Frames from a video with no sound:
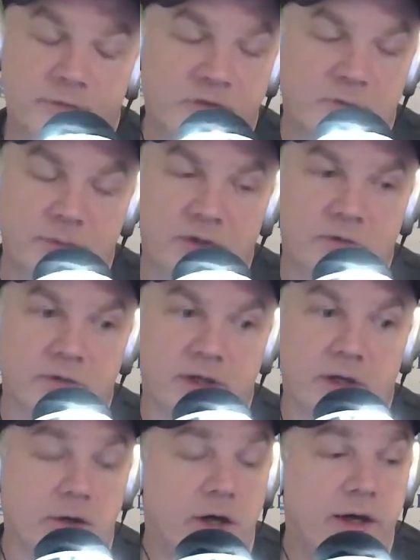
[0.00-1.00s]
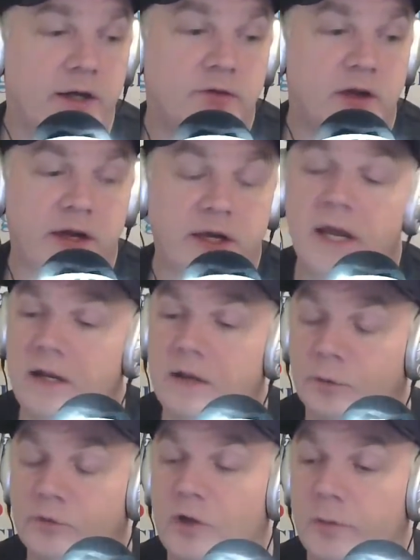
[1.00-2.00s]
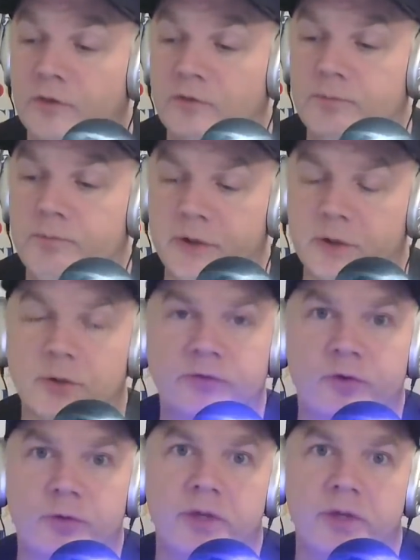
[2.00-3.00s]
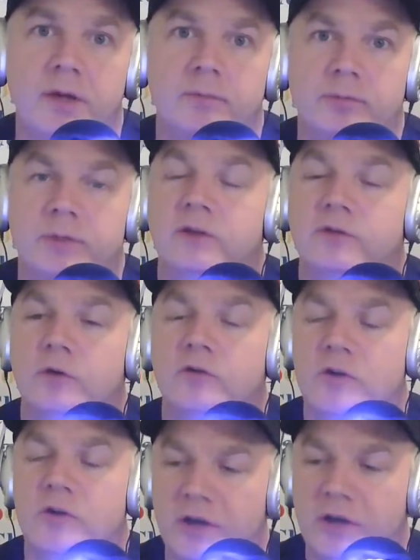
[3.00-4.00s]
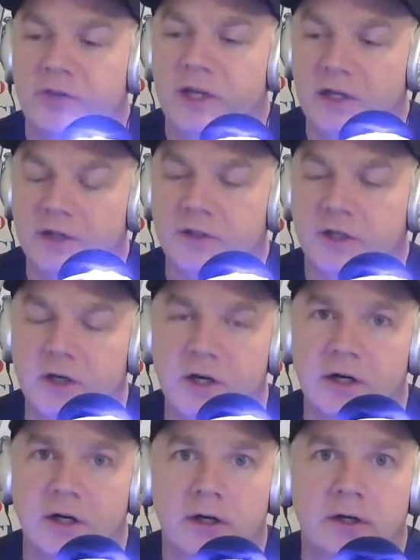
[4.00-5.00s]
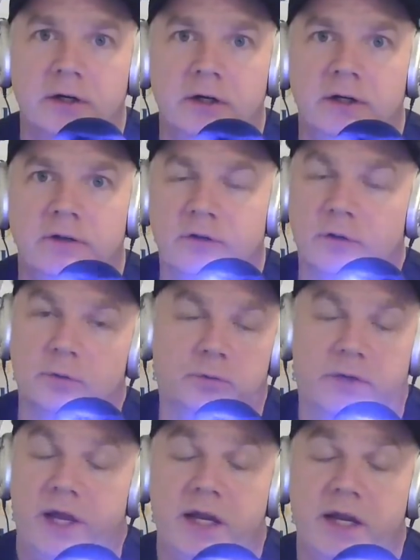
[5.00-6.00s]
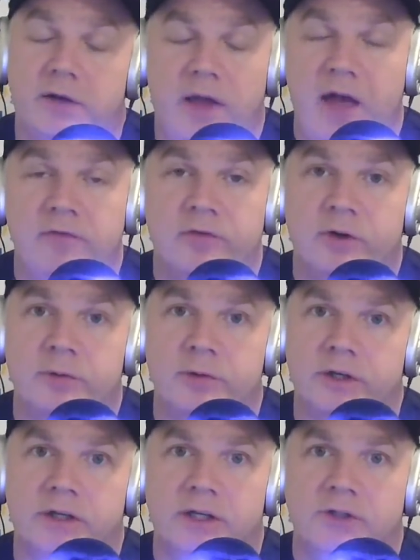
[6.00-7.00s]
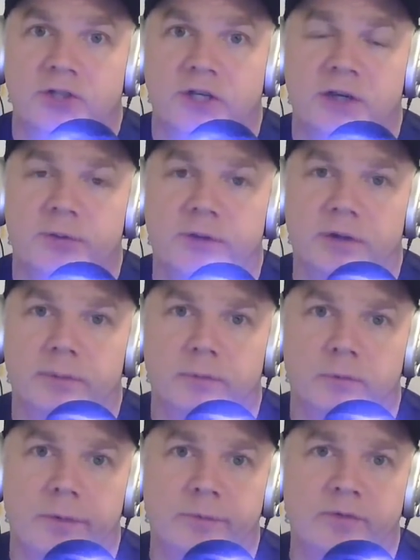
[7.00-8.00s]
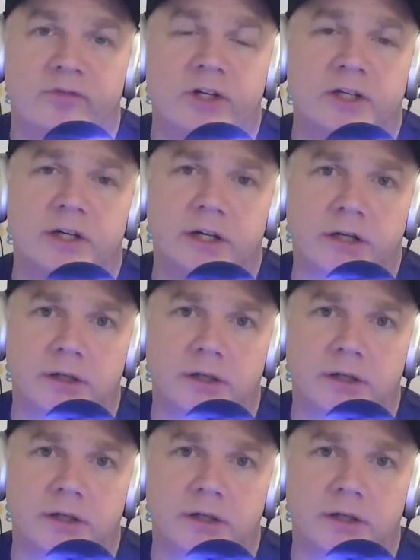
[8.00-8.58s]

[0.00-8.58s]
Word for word: going to be good. Oh, it was almost built for memes because there's nothing on the car. So, hey, have fun with it. Get jiggy with it. Rub some funk on